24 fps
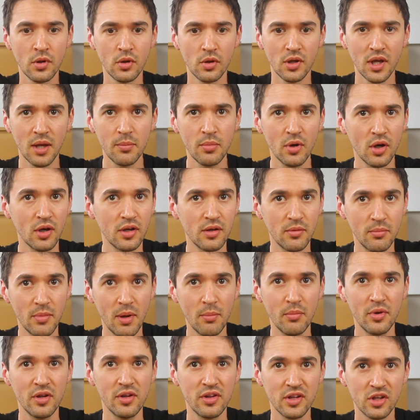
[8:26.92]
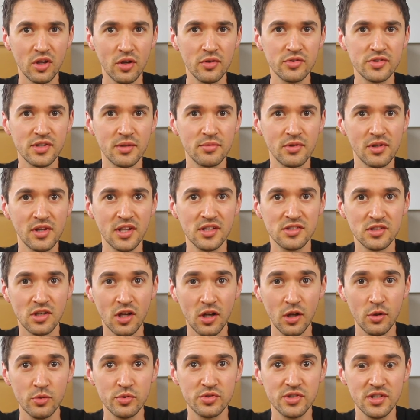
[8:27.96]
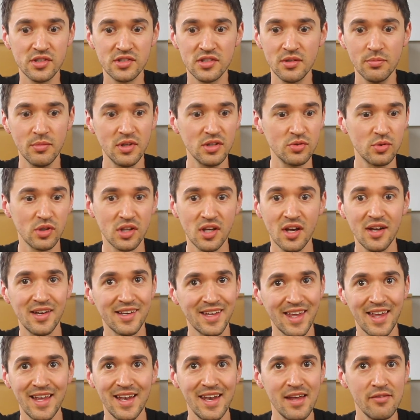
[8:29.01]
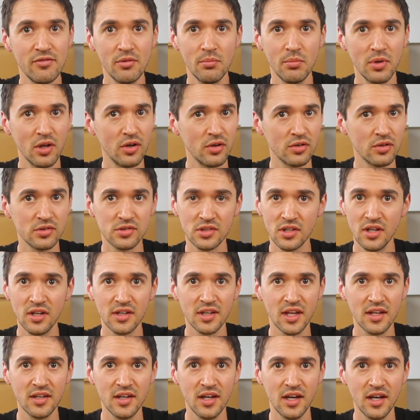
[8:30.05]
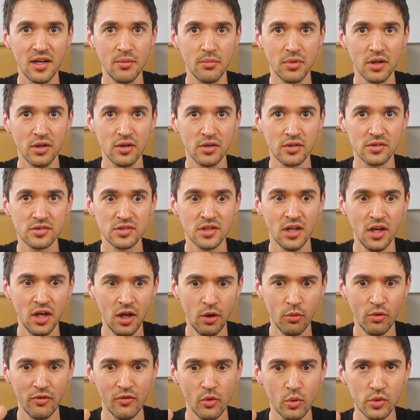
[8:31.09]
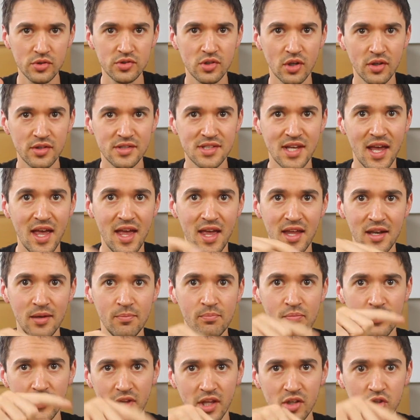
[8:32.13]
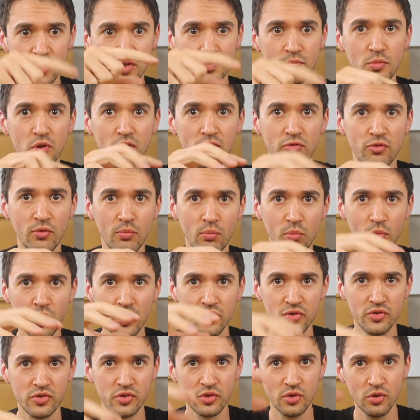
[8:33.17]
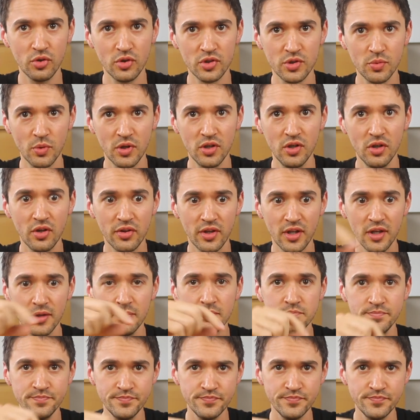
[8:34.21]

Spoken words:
Okay, but remember, the concept of this closed system means we can't get 11 blocks, can't get 9 blocks. We've always got 10, they just move from one store to another.